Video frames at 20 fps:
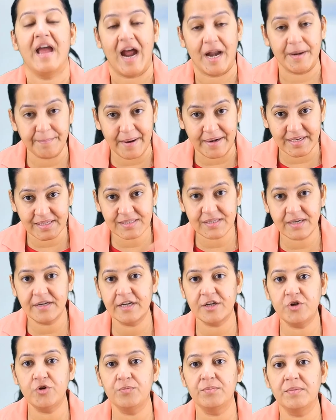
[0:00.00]
And
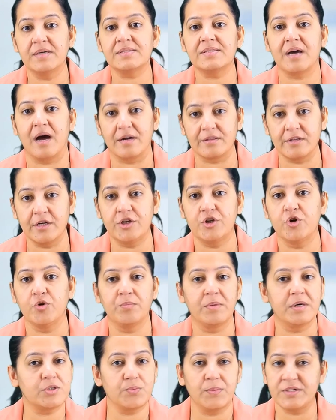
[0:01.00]
metastatic tumors are the
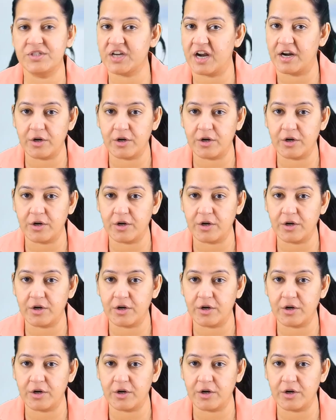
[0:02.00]
tumors which